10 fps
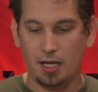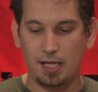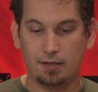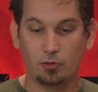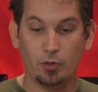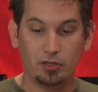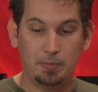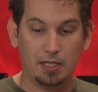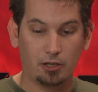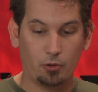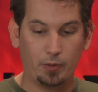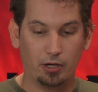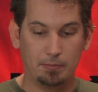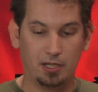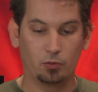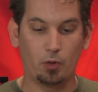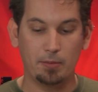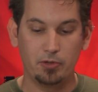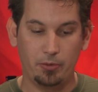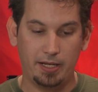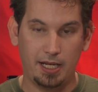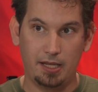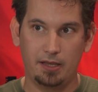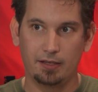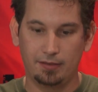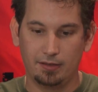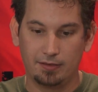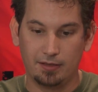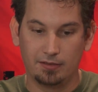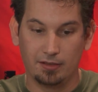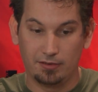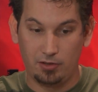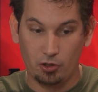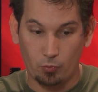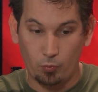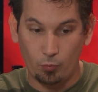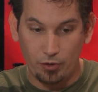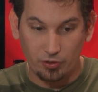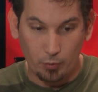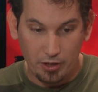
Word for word: It's going to be a little weird because what I'm doing in this instance is you're, this